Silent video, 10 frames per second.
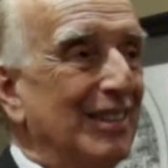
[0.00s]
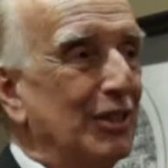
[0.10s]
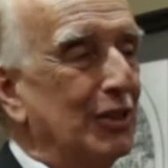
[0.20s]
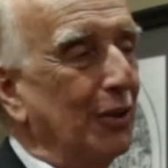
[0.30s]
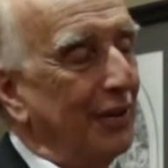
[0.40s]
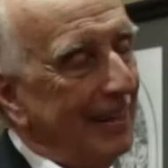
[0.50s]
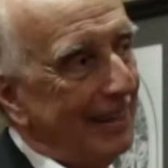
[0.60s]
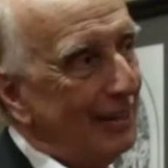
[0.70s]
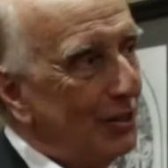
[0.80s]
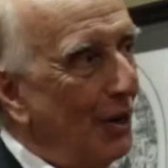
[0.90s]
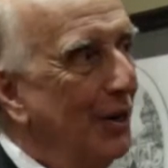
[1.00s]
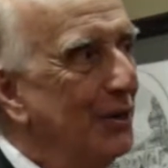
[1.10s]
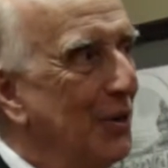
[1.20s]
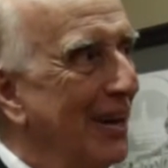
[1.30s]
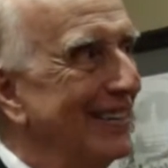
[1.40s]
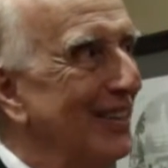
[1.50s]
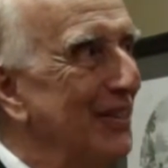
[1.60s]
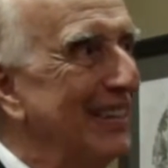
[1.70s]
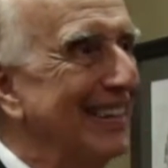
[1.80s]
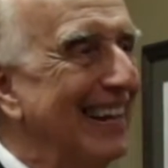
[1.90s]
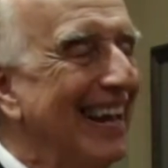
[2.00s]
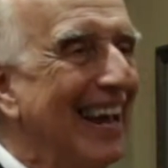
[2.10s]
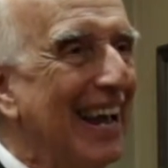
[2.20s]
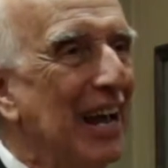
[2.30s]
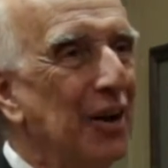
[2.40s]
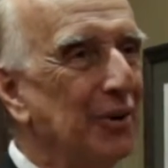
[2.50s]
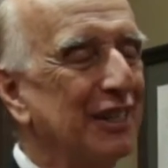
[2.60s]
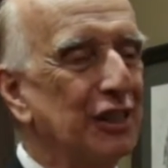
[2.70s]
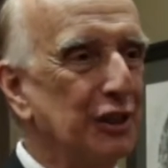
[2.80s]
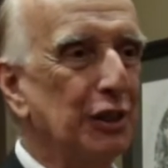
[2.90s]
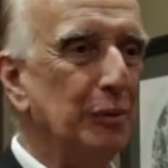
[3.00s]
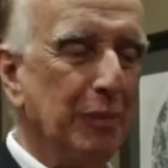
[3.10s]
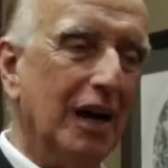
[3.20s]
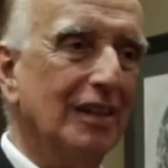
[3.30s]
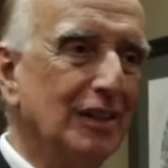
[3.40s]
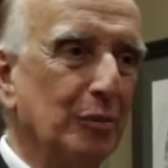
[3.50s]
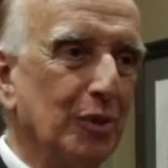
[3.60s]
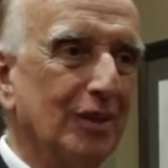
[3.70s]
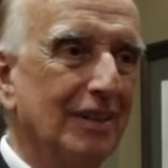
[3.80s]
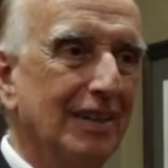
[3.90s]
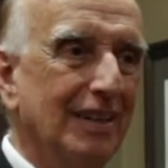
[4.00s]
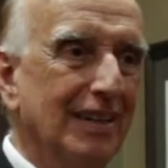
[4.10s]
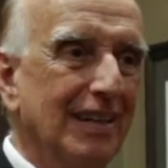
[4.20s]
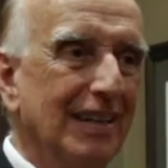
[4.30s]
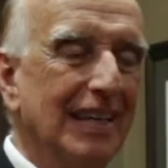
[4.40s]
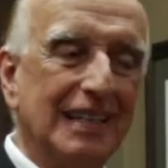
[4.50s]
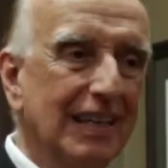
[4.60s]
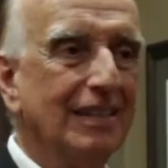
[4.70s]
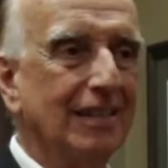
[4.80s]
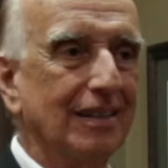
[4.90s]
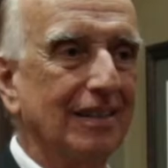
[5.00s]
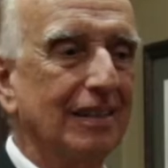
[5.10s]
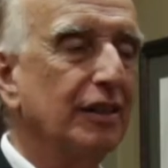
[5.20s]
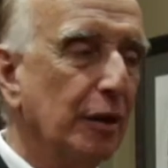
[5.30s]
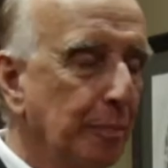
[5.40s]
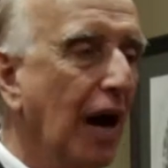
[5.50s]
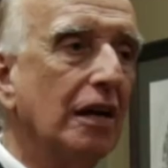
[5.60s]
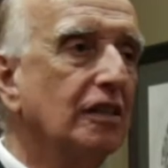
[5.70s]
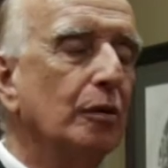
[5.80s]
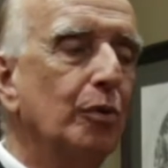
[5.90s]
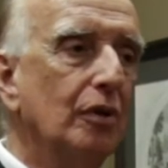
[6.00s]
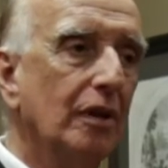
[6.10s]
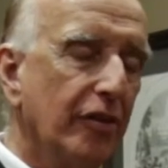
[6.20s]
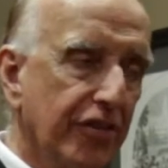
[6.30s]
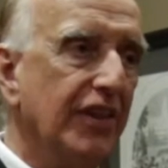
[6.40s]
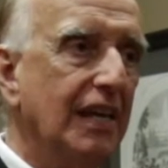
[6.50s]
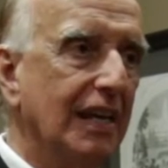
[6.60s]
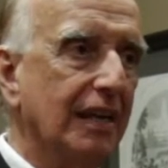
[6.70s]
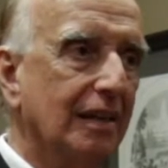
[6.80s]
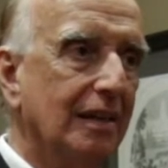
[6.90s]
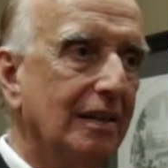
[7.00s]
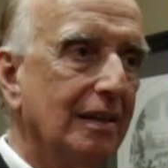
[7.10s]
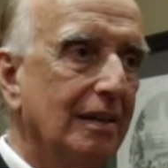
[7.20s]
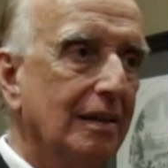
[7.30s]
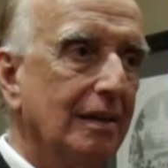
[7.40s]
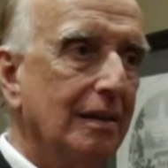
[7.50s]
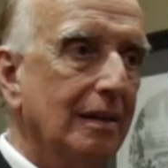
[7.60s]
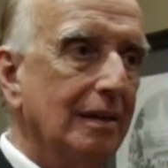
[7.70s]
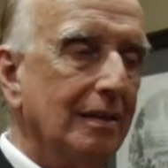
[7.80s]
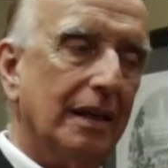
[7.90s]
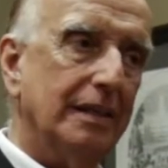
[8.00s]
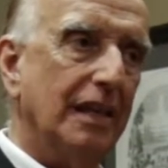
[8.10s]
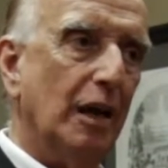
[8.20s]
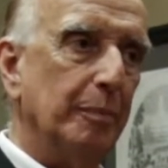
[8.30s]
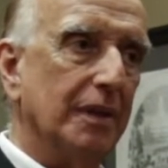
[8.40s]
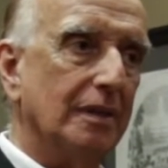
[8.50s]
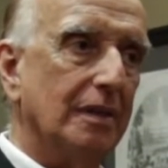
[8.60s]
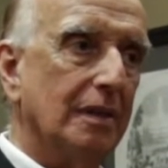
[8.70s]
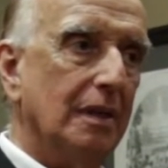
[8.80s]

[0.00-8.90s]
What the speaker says: So then I started trying to think, how is this possible? It isn't. It's an impossible thing that has happened.